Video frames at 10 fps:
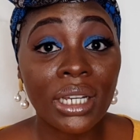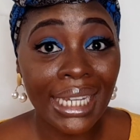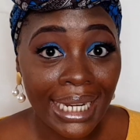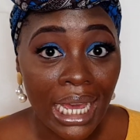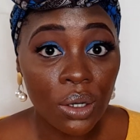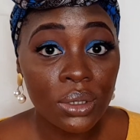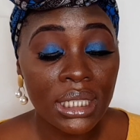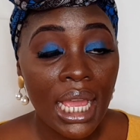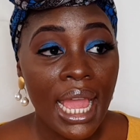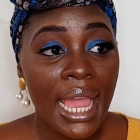in house,
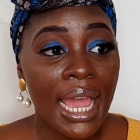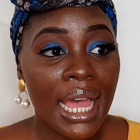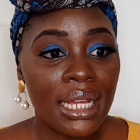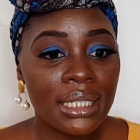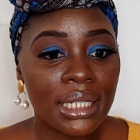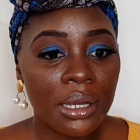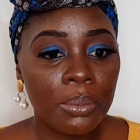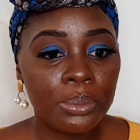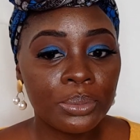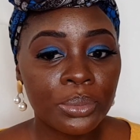and
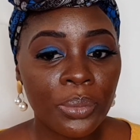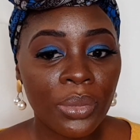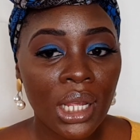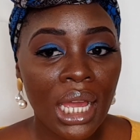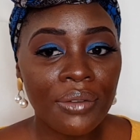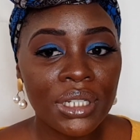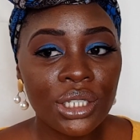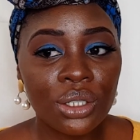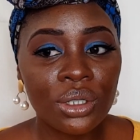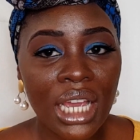having
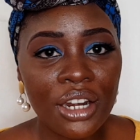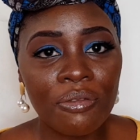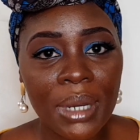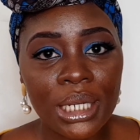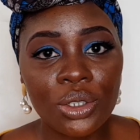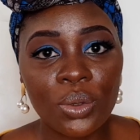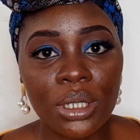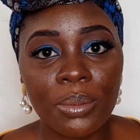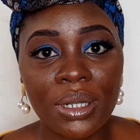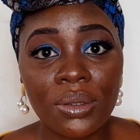to kind of manage with
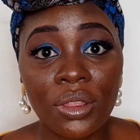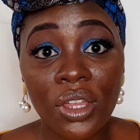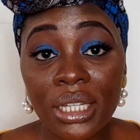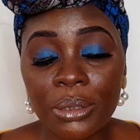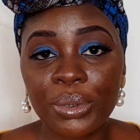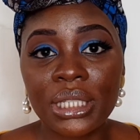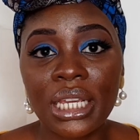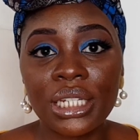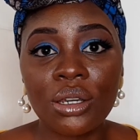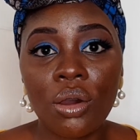about
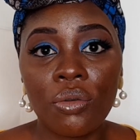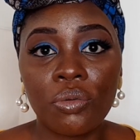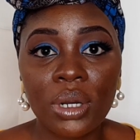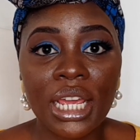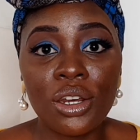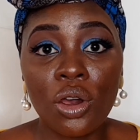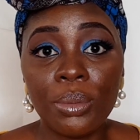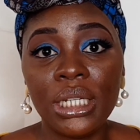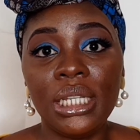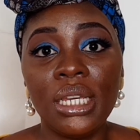30% of what I
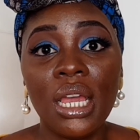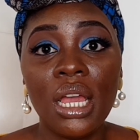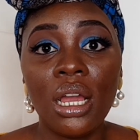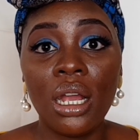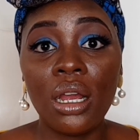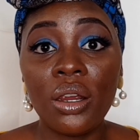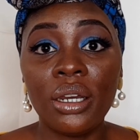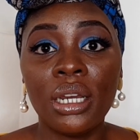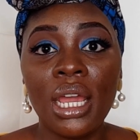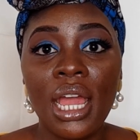normally
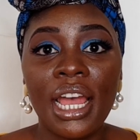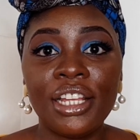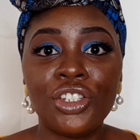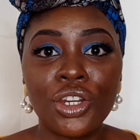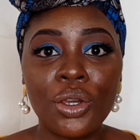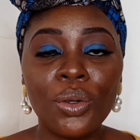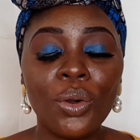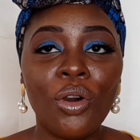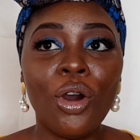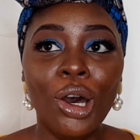earn, and
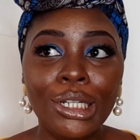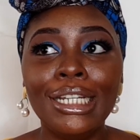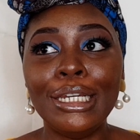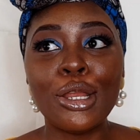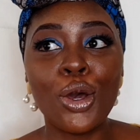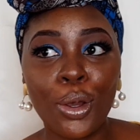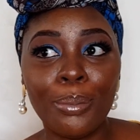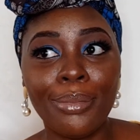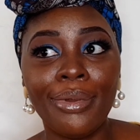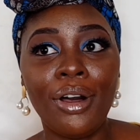on a
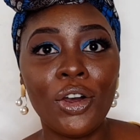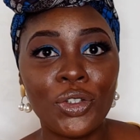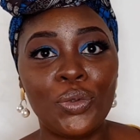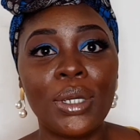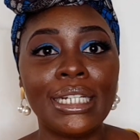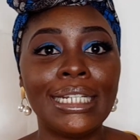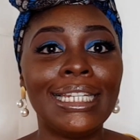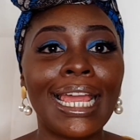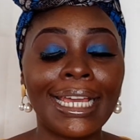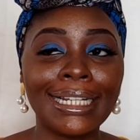norm 100,
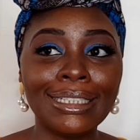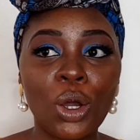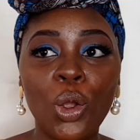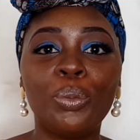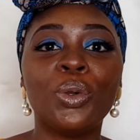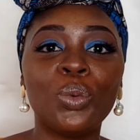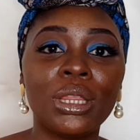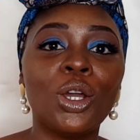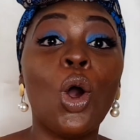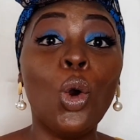like coping with
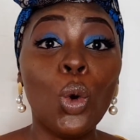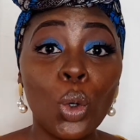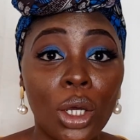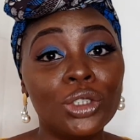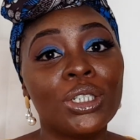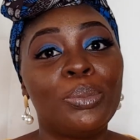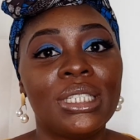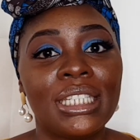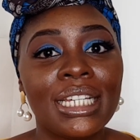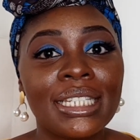the whole
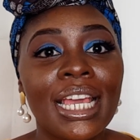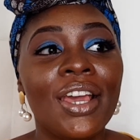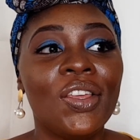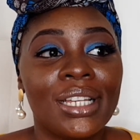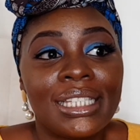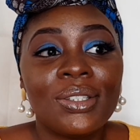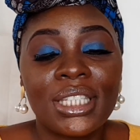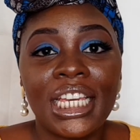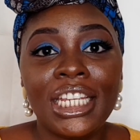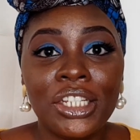100%, you're still
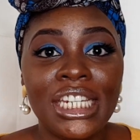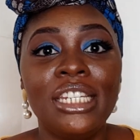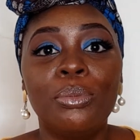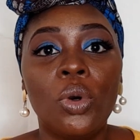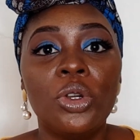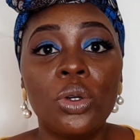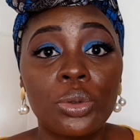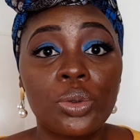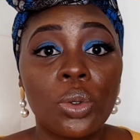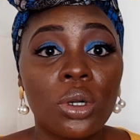saying you need more, not
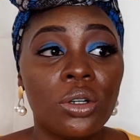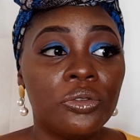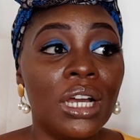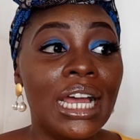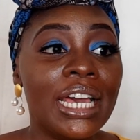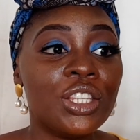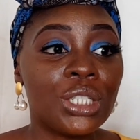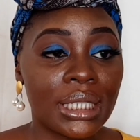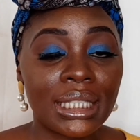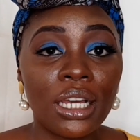to talk of
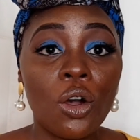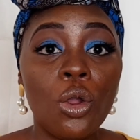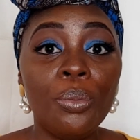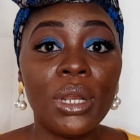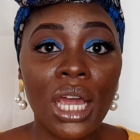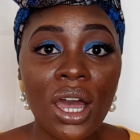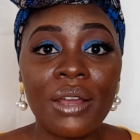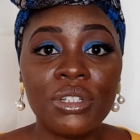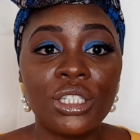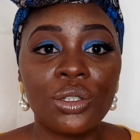just at home now
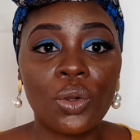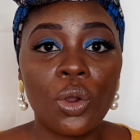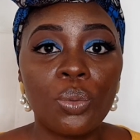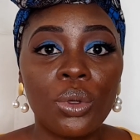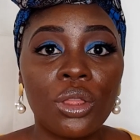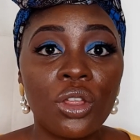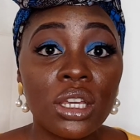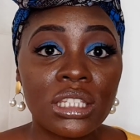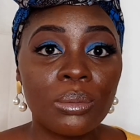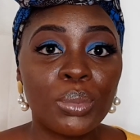having to cope with
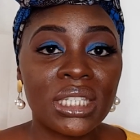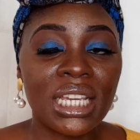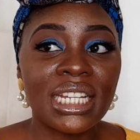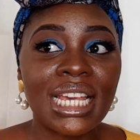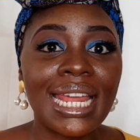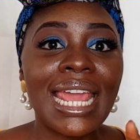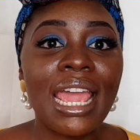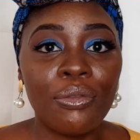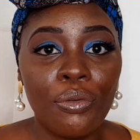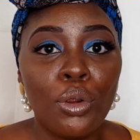30% and
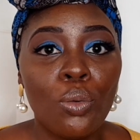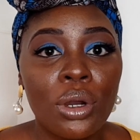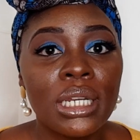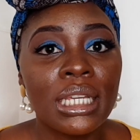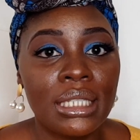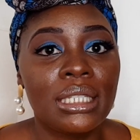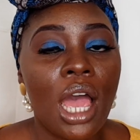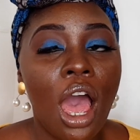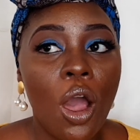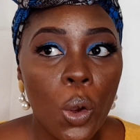everyone is
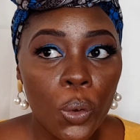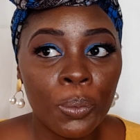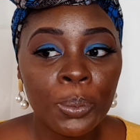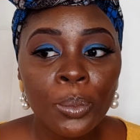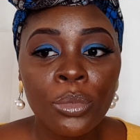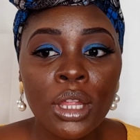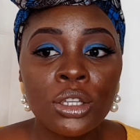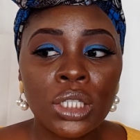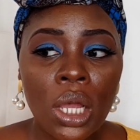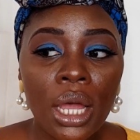at home.
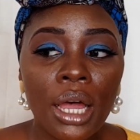So